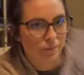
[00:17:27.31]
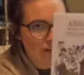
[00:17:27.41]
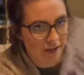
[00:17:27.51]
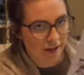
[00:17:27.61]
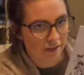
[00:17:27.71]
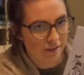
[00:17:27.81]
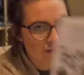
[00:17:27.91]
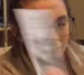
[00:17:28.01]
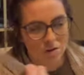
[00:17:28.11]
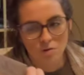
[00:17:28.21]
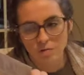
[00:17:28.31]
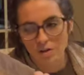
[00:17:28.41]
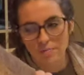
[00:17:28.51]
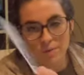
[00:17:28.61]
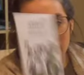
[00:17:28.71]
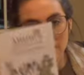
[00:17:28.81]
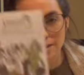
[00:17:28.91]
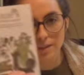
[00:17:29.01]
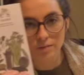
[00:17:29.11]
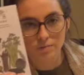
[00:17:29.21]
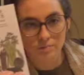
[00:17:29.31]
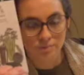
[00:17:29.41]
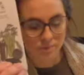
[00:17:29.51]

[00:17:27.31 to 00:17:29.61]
plan on hopefully making some